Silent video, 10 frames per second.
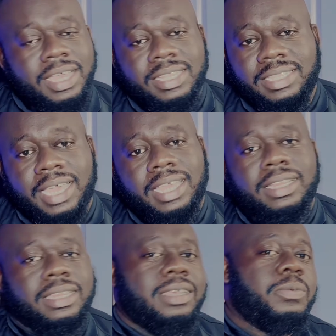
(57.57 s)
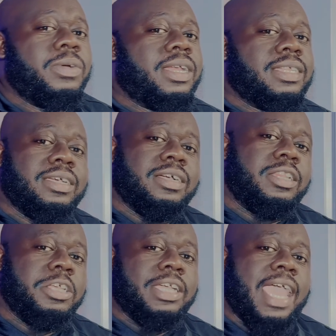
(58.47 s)
Secondly, we're going to take a
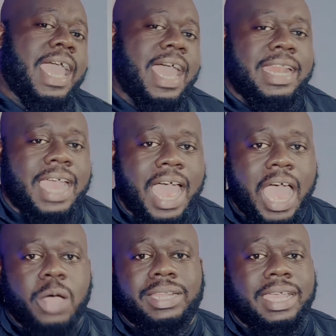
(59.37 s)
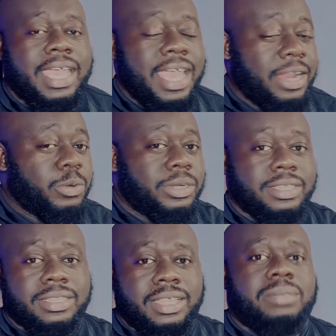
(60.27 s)
look at how they handle the
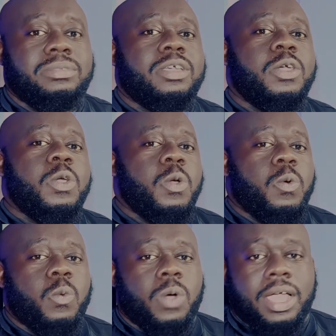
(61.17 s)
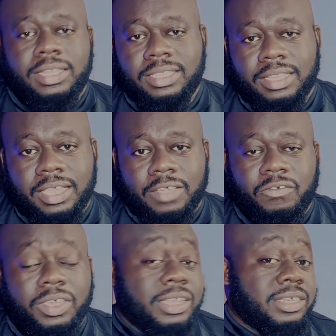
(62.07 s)
stems once they
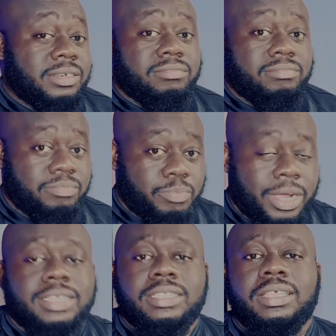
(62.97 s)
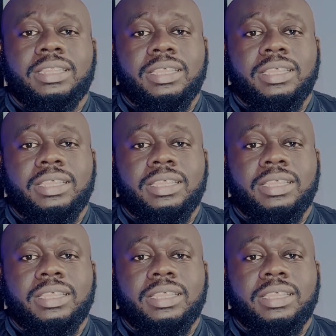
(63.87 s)
finish processing